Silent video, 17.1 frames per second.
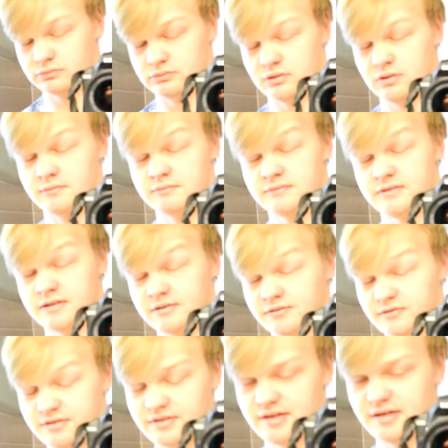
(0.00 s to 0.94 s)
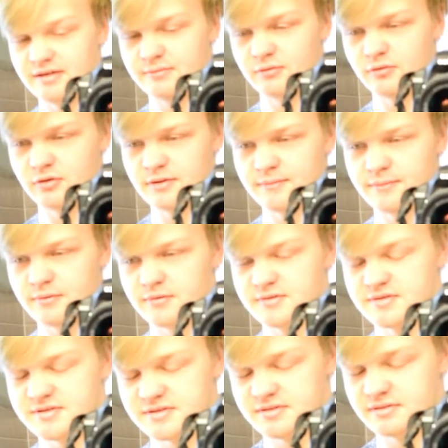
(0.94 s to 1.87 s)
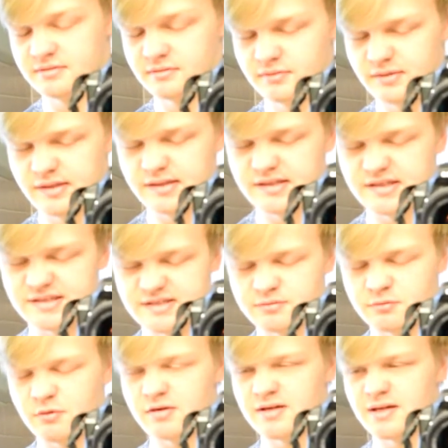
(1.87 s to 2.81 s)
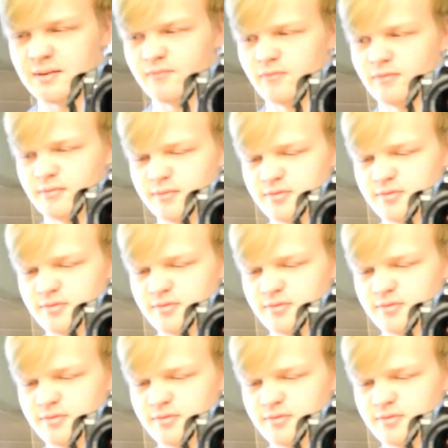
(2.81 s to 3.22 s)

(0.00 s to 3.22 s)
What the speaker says: I'm definitely not a morning person. We just woke up from the